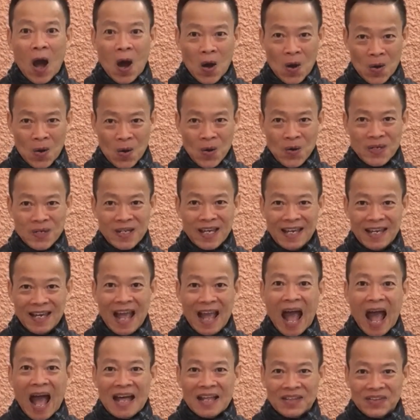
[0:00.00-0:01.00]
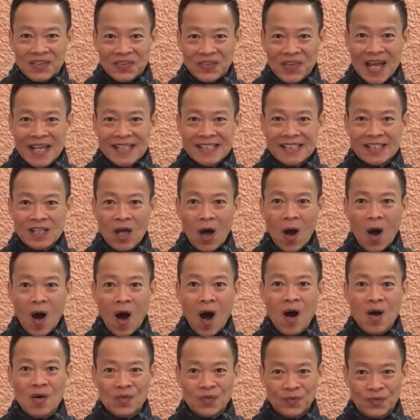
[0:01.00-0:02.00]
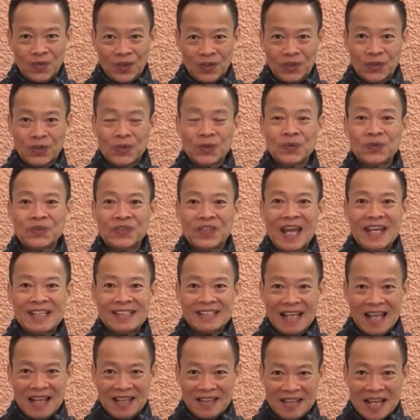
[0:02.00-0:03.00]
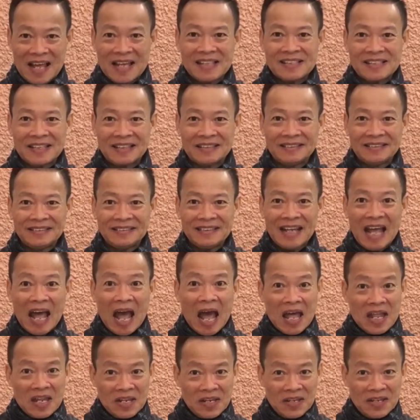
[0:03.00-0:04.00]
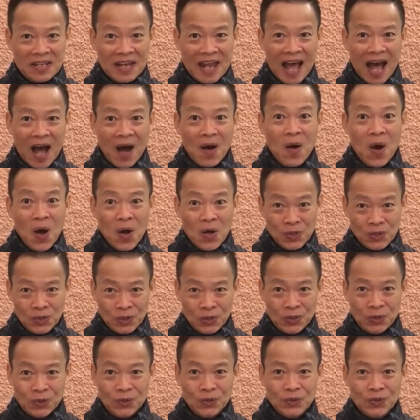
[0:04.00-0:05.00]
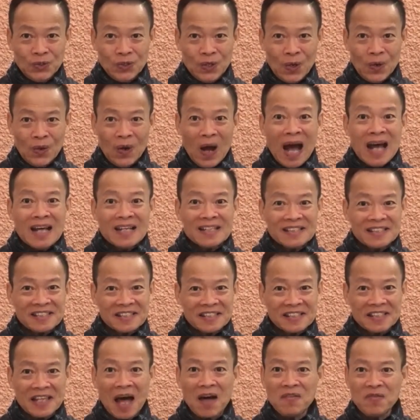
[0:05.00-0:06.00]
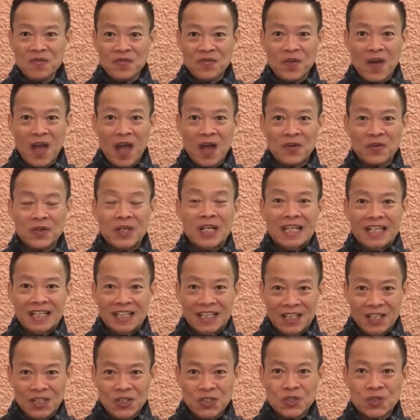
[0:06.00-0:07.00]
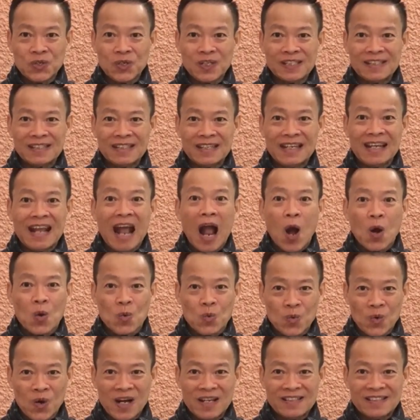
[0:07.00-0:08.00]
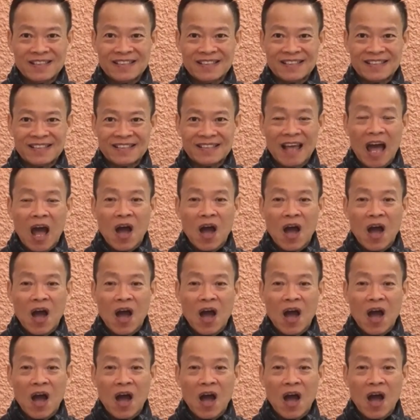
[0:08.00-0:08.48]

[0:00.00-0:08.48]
Okay, that's all for today's lesson. Now you know some very interesting words,